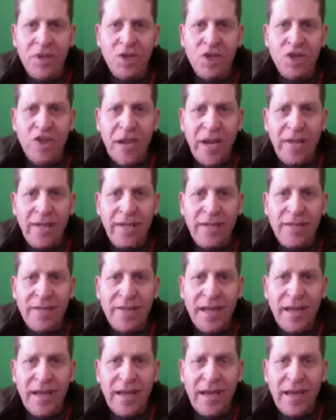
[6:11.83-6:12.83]

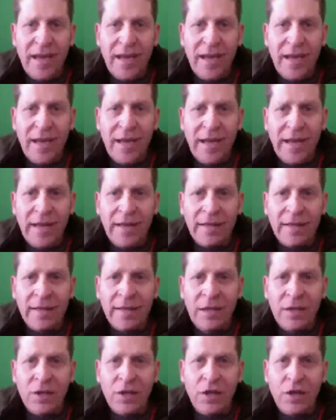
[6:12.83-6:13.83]
Shane's there, and
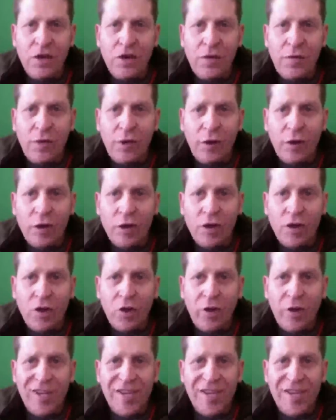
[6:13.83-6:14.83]
you've got those
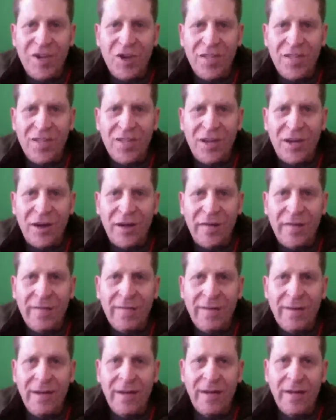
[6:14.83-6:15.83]
screenshots
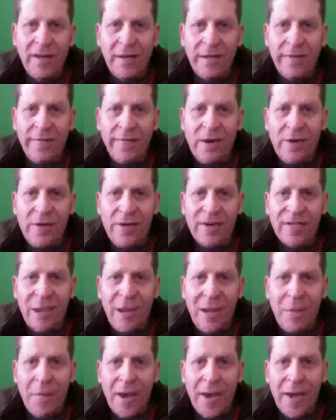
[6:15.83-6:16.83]
of various
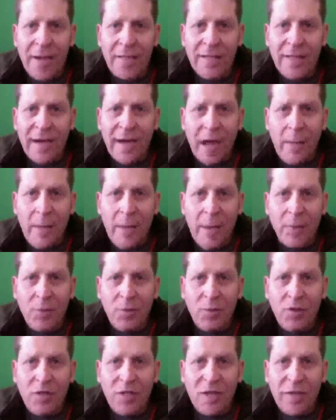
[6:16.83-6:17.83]
campaigns that came
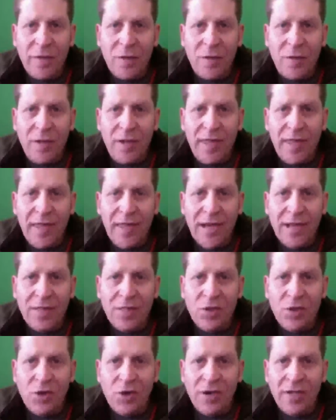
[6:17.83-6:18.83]
up to just over
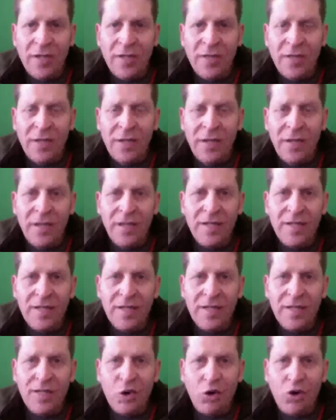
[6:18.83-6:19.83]
$3,000.
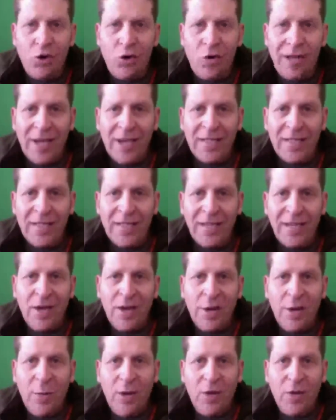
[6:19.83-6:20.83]
Just talk to us.
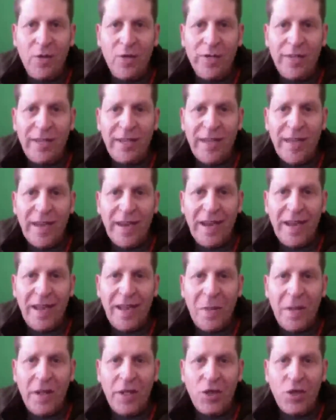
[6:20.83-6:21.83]
When you send that
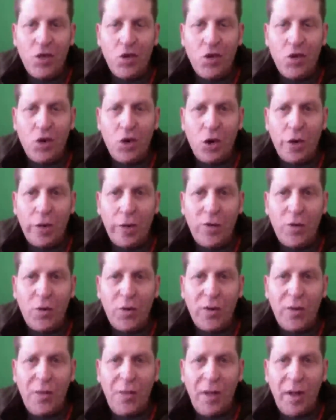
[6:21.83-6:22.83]
email and you craft
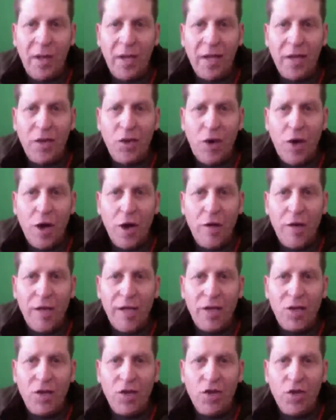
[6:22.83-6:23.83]
your email, and you know
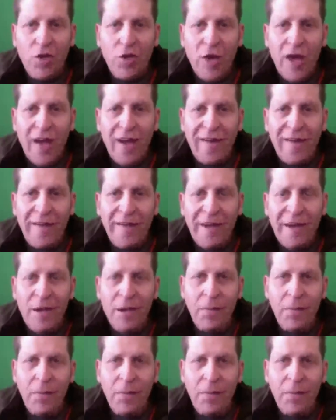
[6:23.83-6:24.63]
that you have